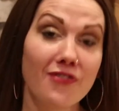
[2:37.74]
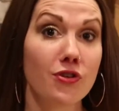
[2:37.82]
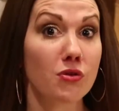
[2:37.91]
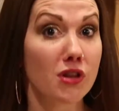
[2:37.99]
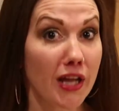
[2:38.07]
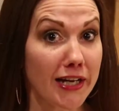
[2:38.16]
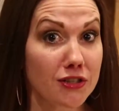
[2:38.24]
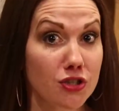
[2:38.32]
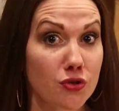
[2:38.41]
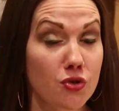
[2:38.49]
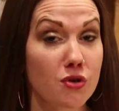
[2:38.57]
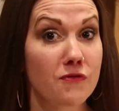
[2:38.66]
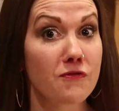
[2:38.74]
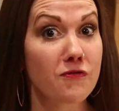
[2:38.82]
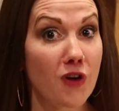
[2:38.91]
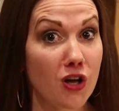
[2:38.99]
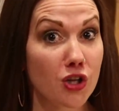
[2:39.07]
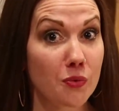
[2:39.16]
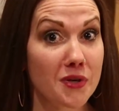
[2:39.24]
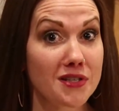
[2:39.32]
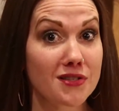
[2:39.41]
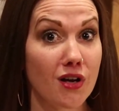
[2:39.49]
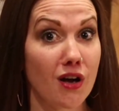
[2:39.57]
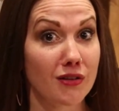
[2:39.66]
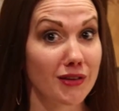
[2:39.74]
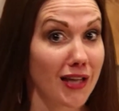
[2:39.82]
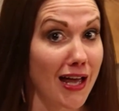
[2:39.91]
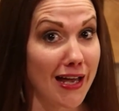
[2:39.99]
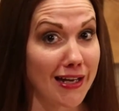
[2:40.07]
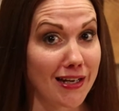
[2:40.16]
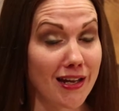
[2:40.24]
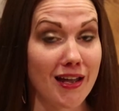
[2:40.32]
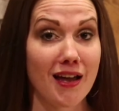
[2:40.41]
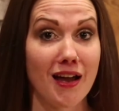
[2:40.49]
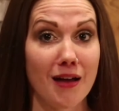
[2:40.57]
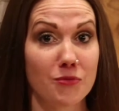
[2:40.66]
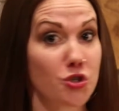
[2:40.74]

If you'd like to, you can follow us online um,